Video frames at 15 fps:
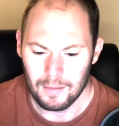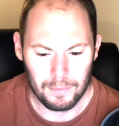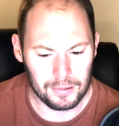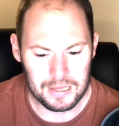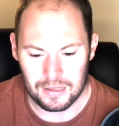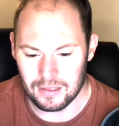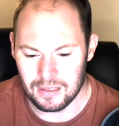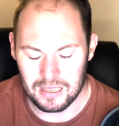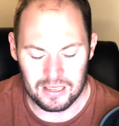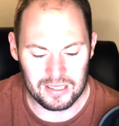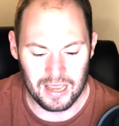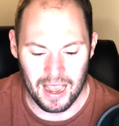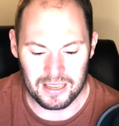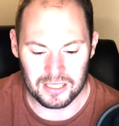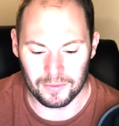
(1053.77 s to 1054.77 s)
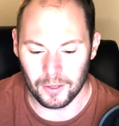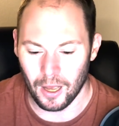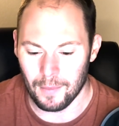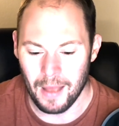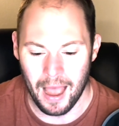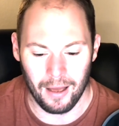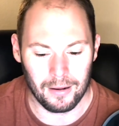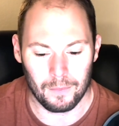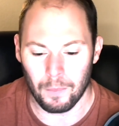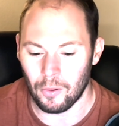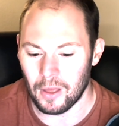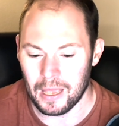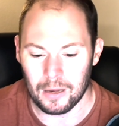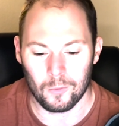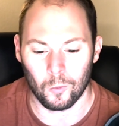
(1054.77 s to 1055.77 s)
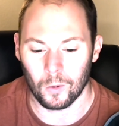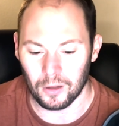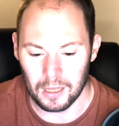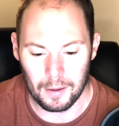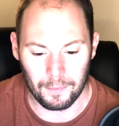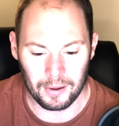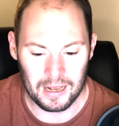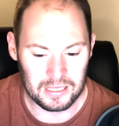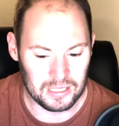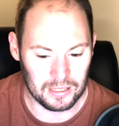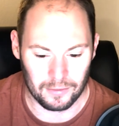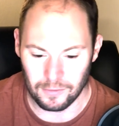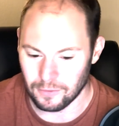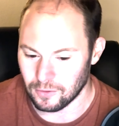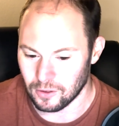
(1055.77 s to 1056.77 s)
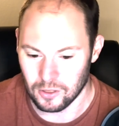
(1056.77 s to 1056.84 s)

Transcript: But these guys have come out and played really impressive.